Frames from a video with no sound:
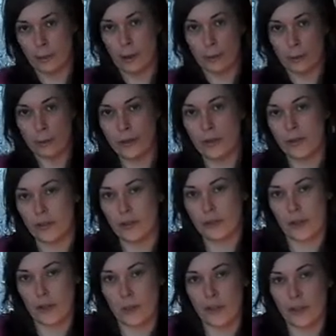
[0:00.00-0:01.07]
bowels, their
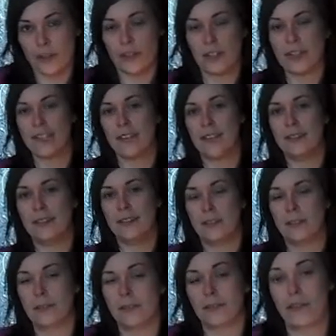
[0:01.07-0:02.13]
stomachs, their
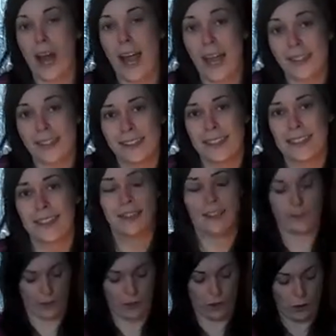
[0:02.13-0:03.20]
intestinal tract,
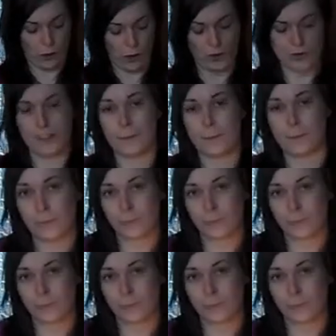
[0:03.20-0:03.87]
is because